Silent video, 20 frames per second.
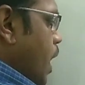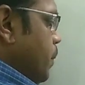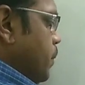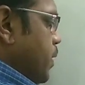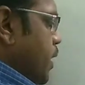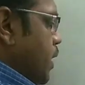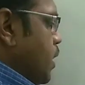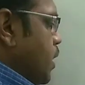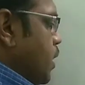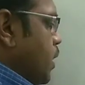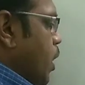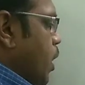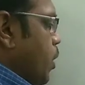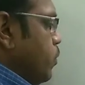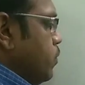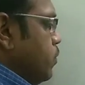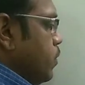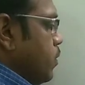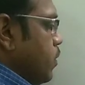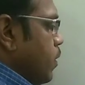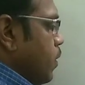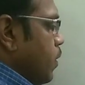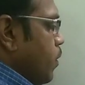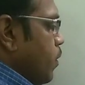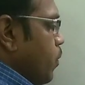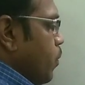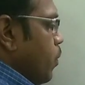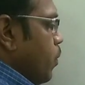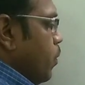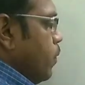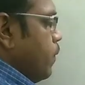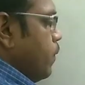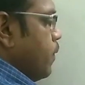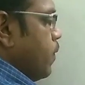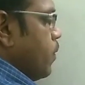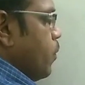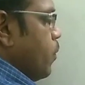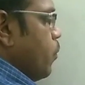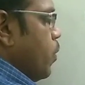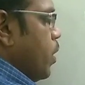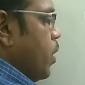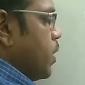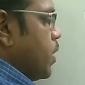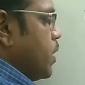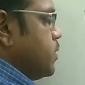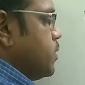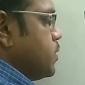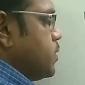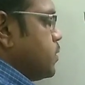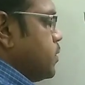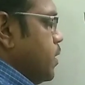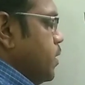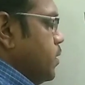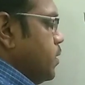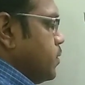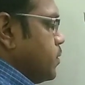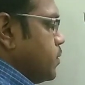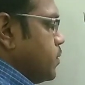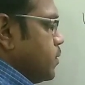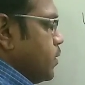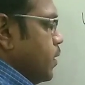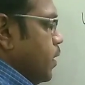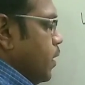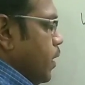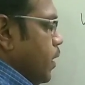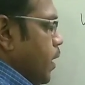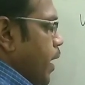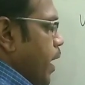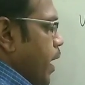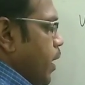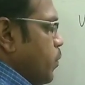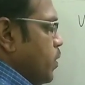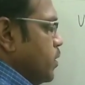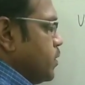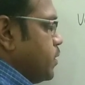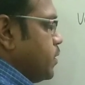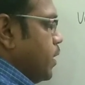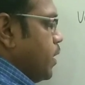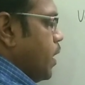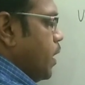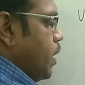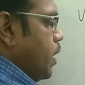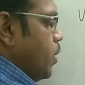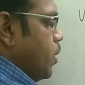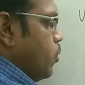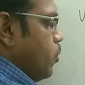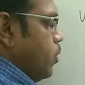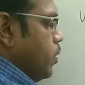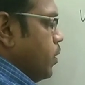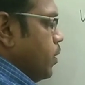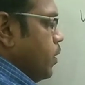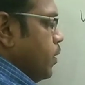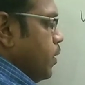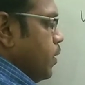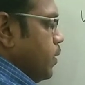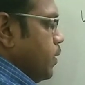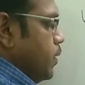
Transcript: I am taking now one resistance and one Zener diode